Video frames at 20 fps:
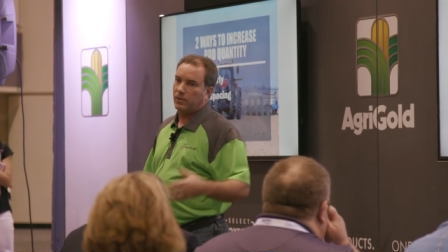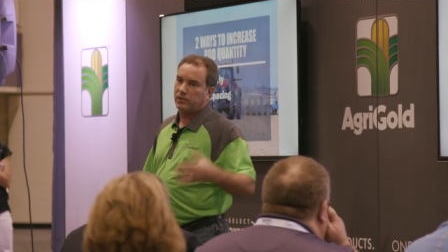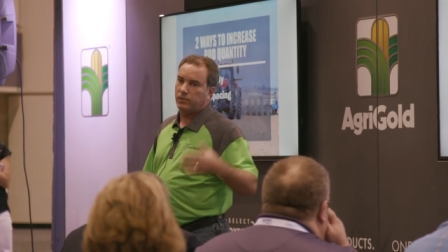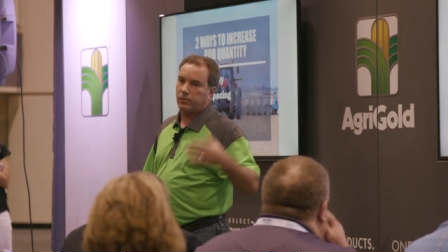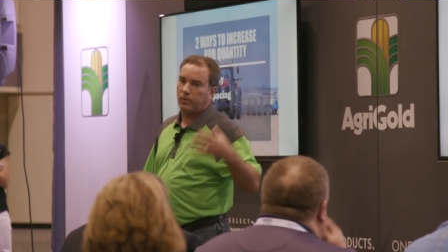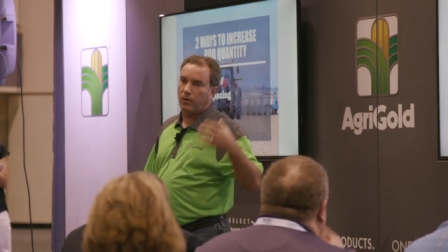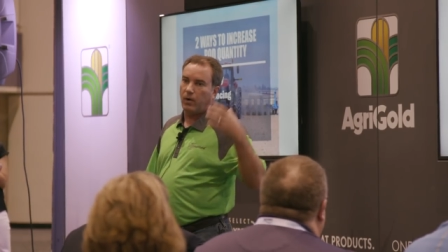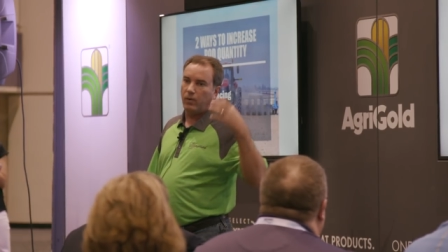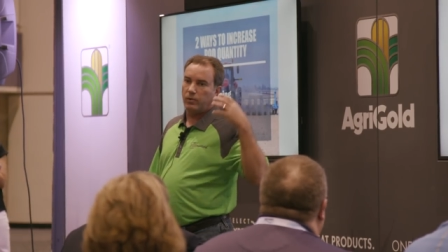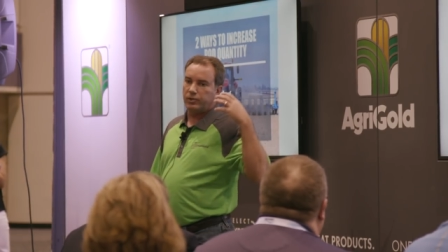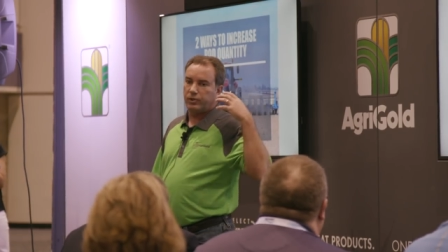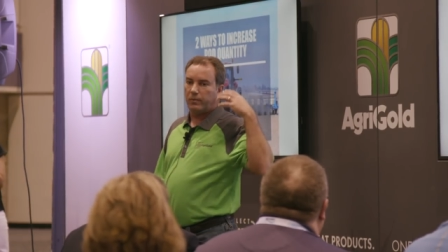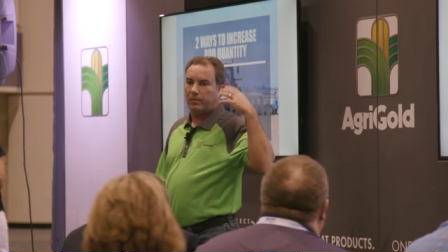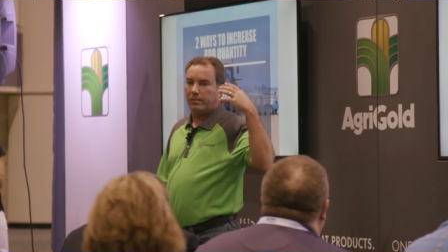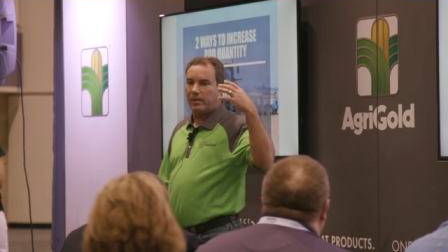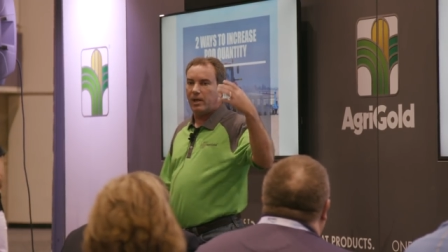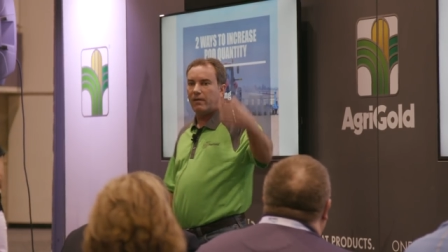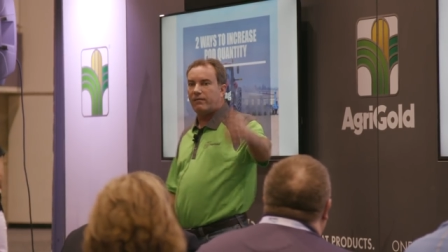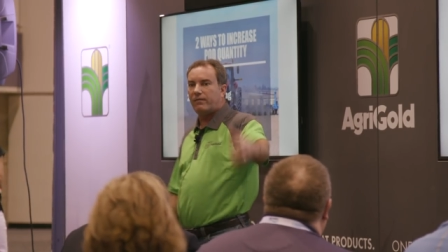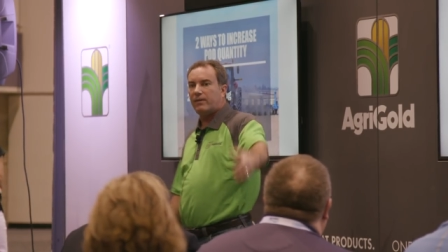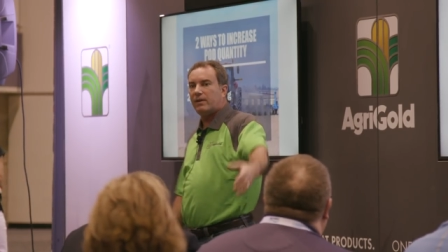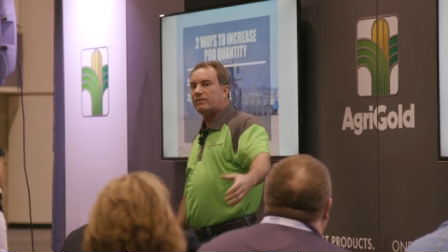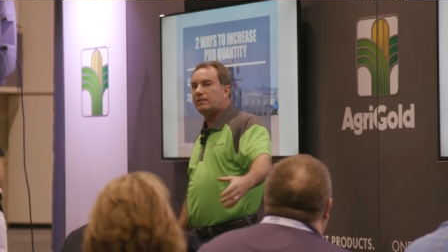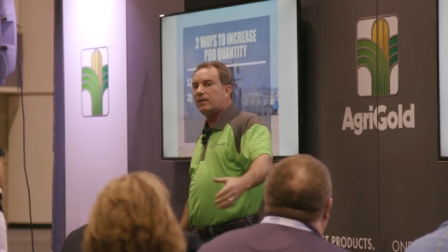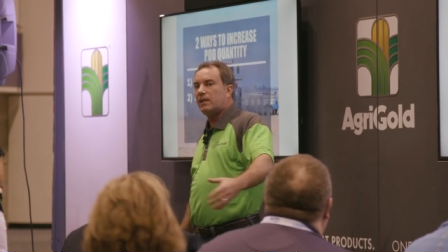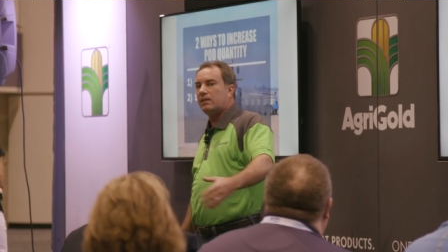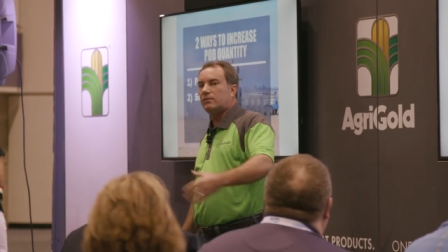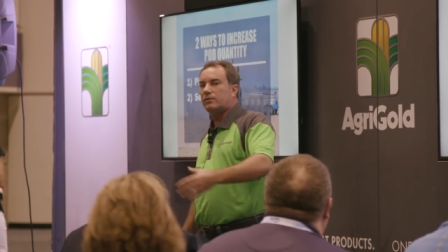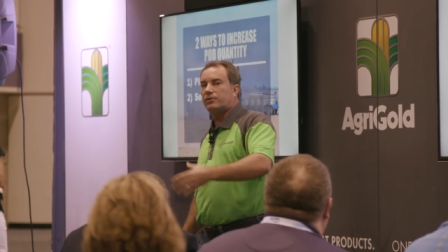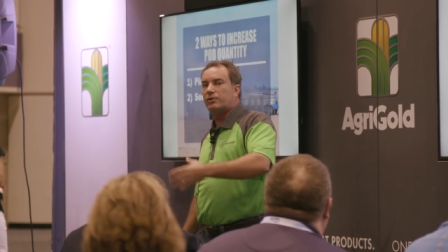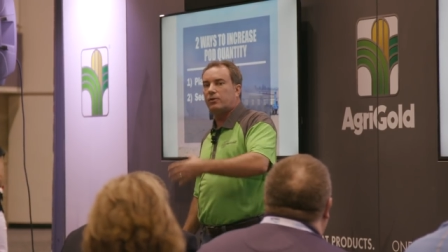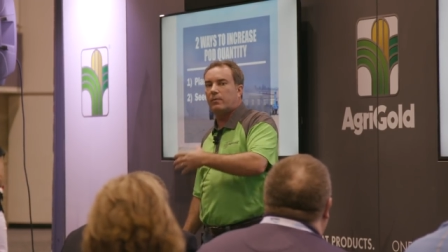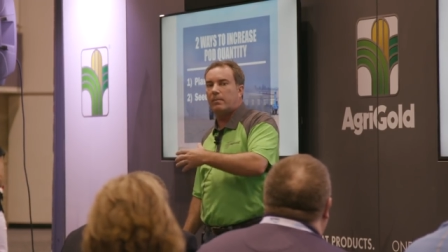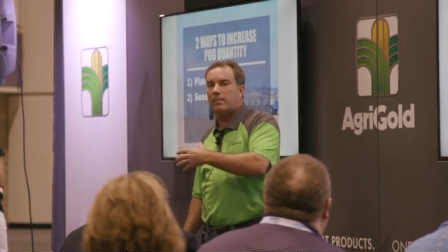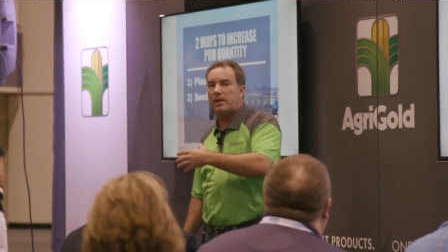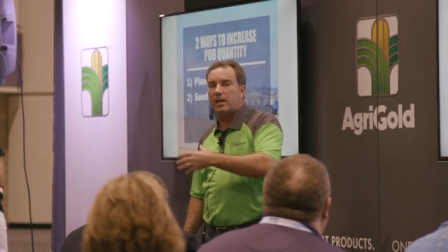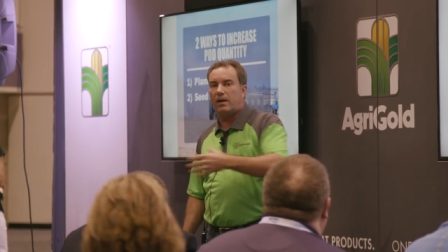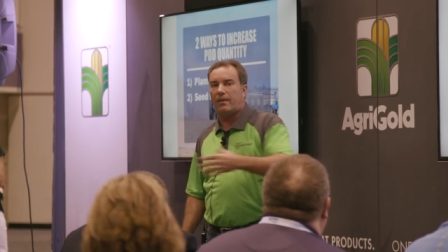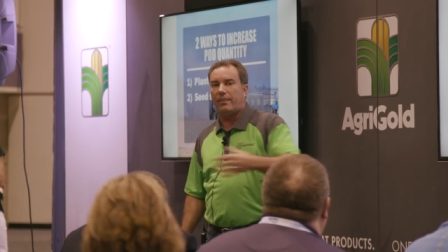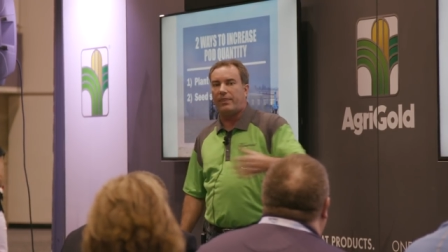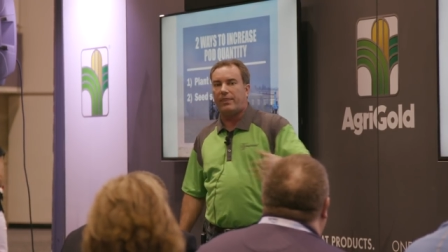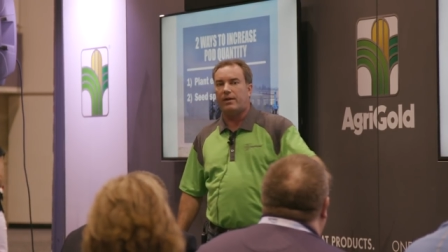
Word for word: Which should we be on 15s or should we be on